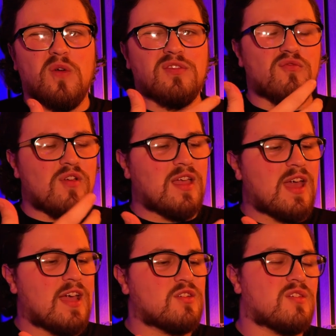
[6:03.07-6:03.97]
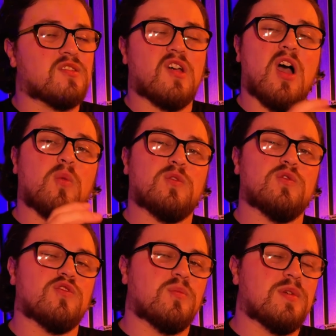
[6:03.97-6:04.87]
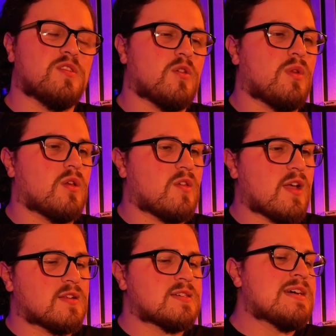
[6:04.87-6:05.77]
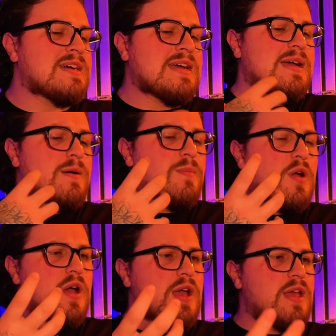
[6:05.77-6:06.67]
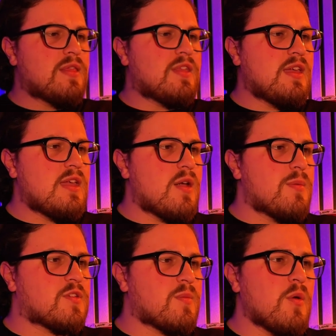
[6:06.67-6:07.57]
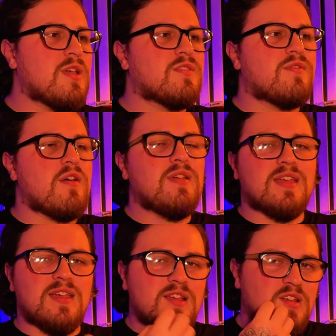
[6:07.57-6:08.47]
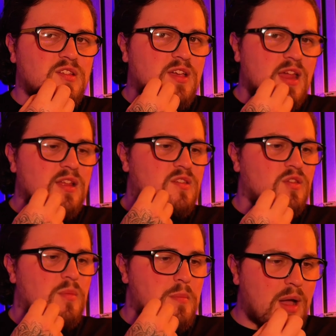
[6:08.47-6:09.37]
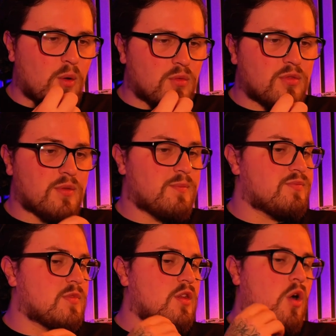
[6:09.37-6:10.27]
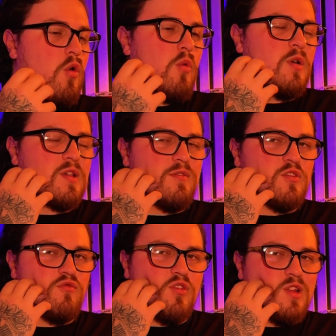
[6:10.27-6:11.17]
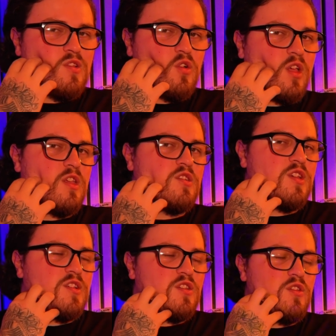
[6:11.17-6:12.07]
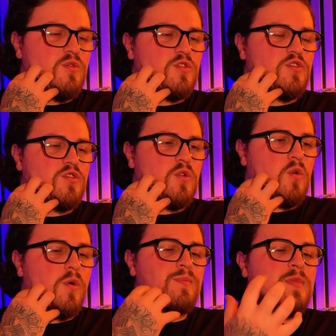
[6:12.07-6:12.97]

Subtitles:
with the ring gauge of the cigar, which we'll jump into in a second. But the smoke is very easy to get into the mouth. You're not almost having to really suck in your cheeks and use your jaw